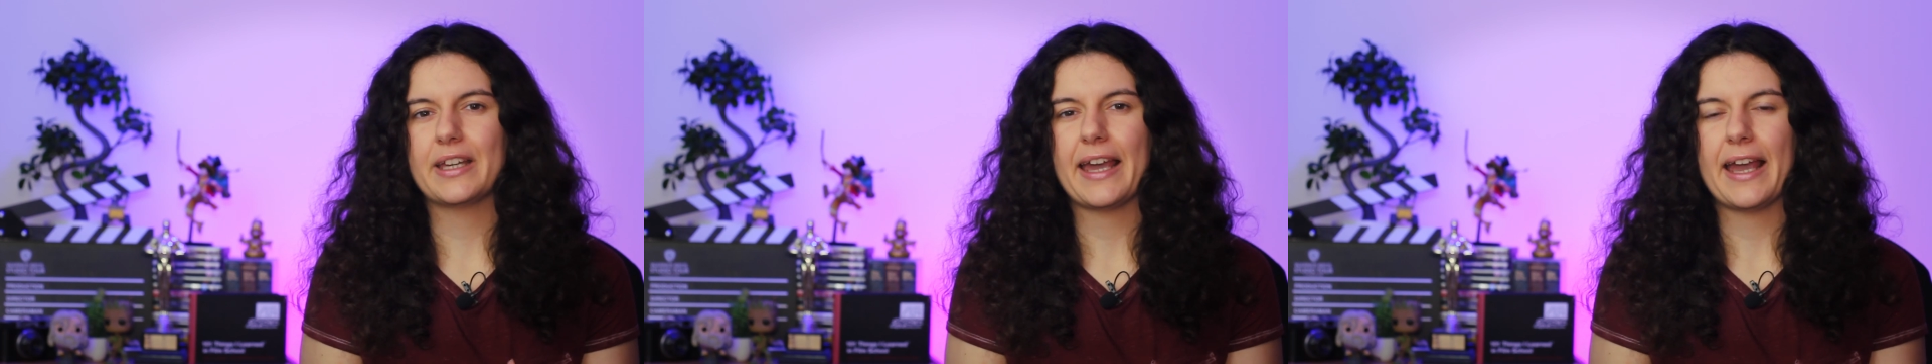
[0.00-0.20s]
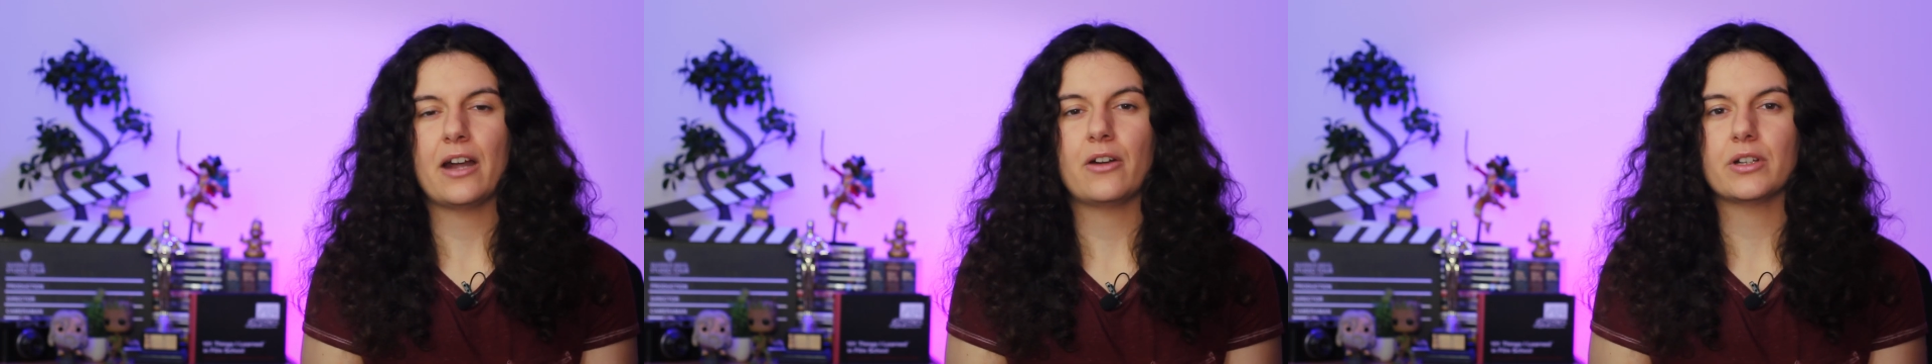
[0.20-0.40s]

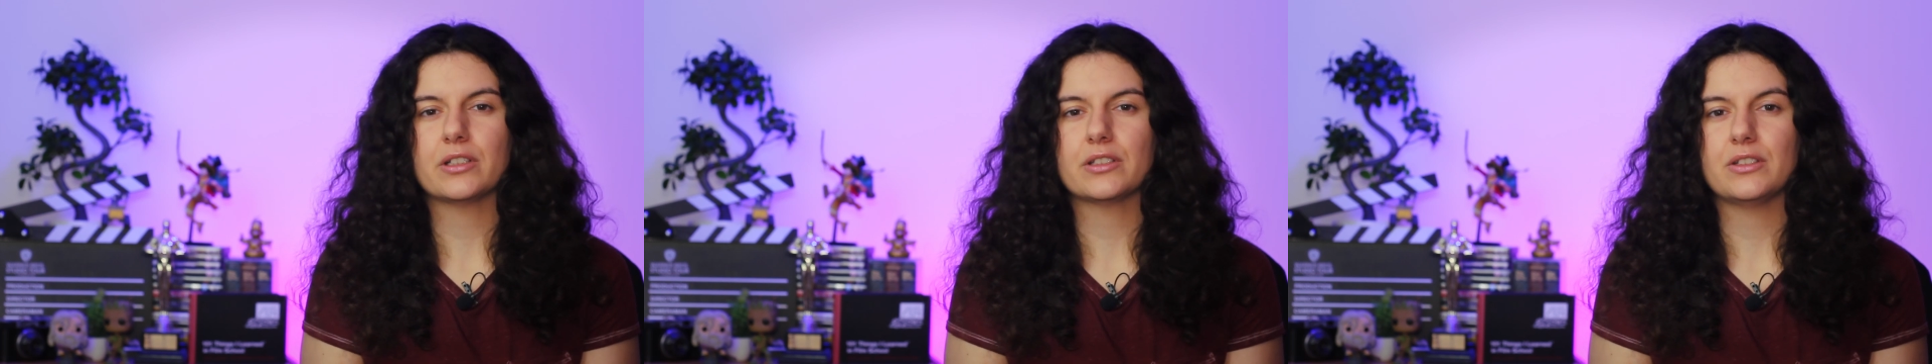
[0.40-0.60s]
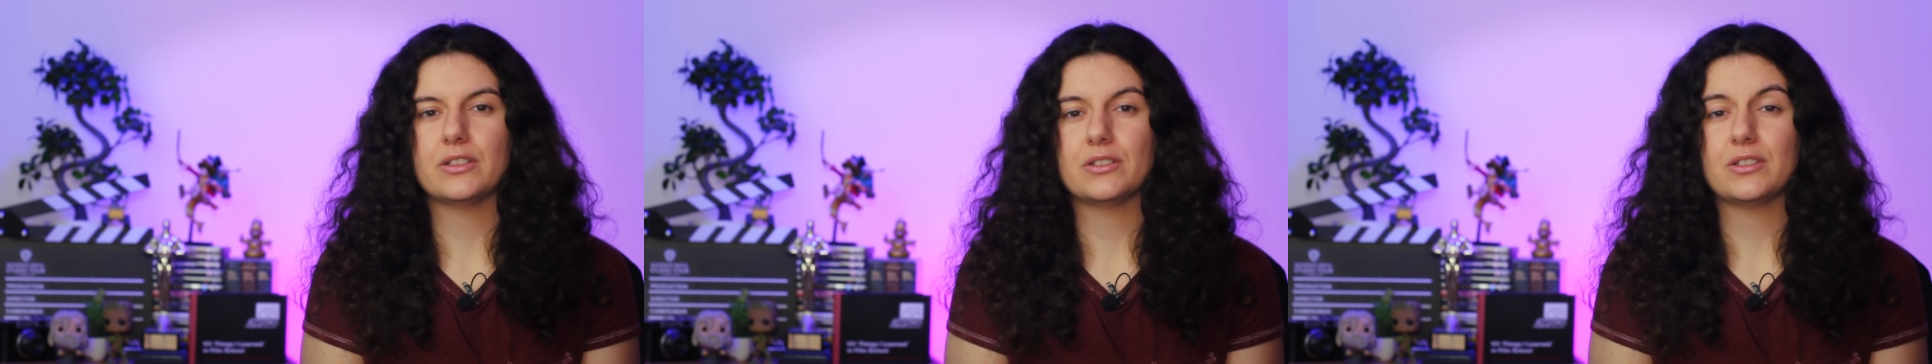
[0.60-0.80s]

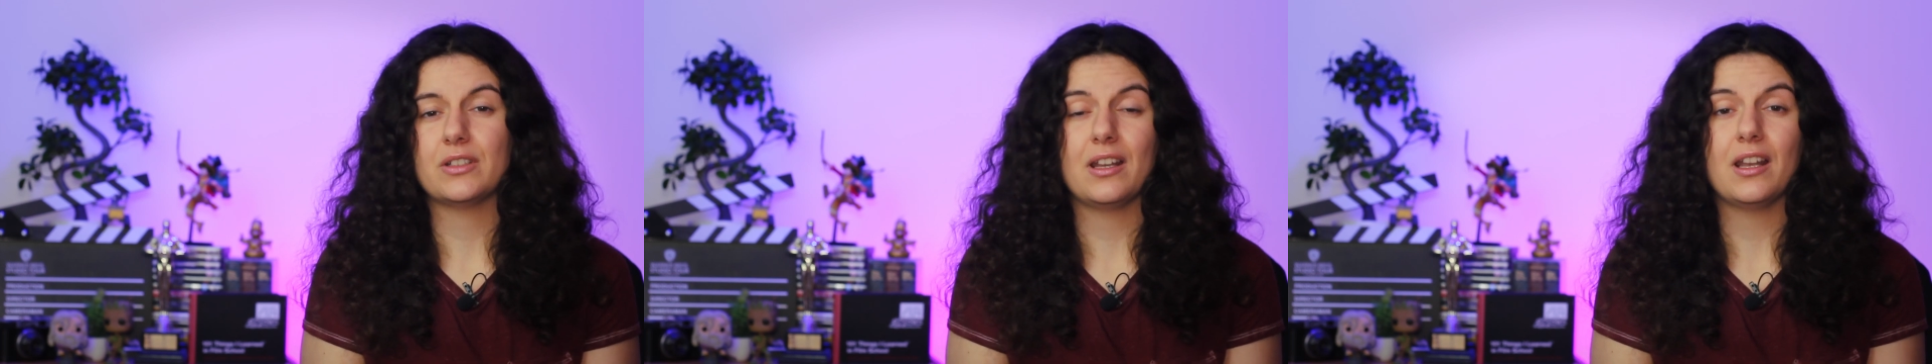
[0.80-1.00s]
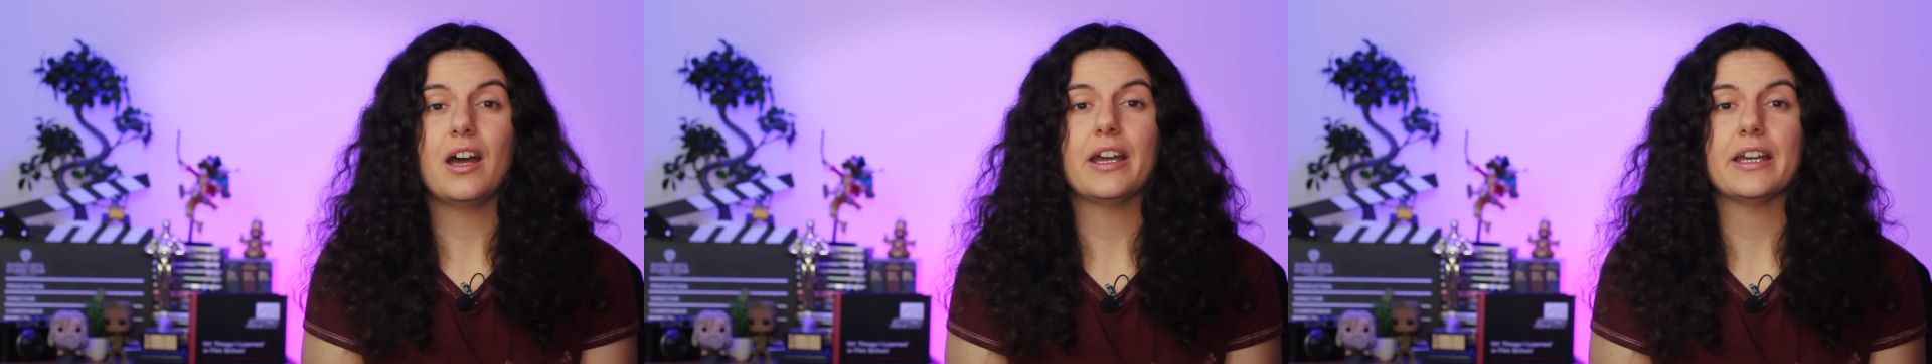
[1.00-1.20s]
character to
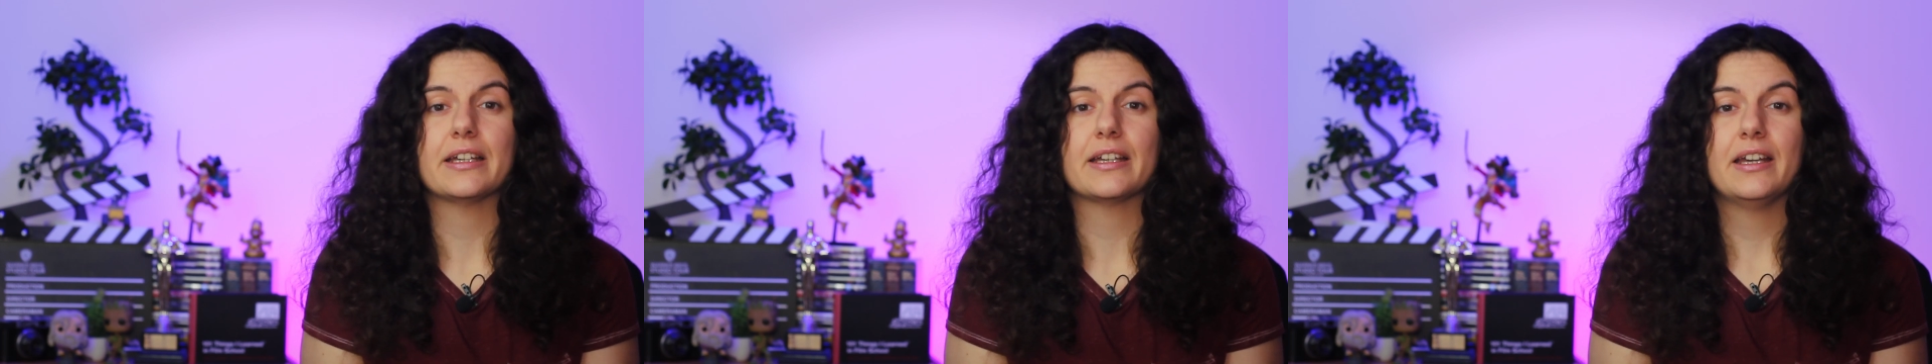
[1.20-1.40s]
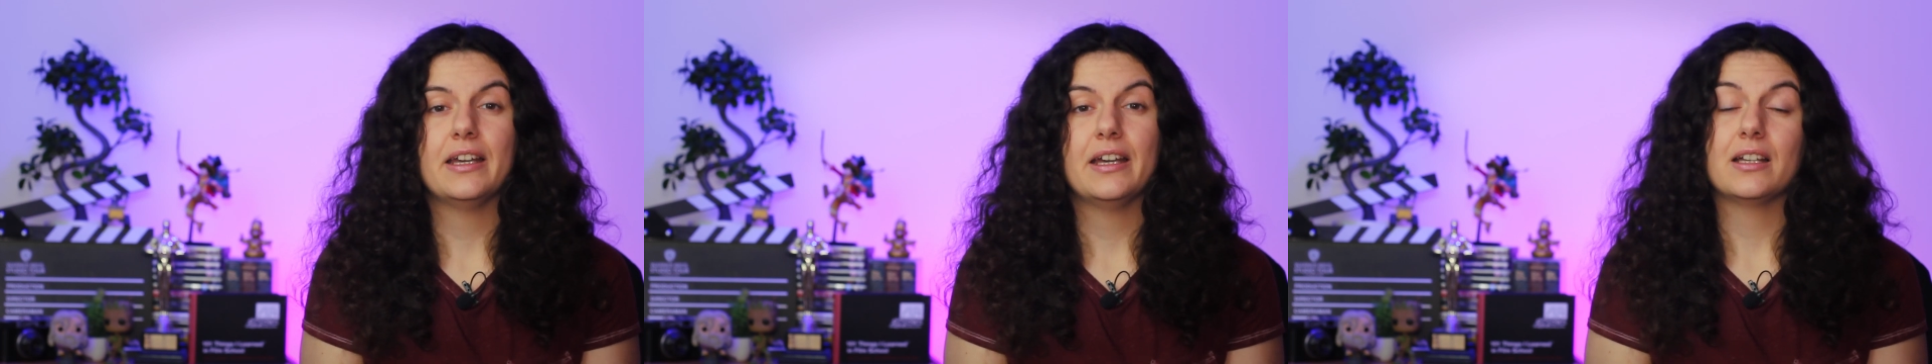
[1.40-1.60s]
like,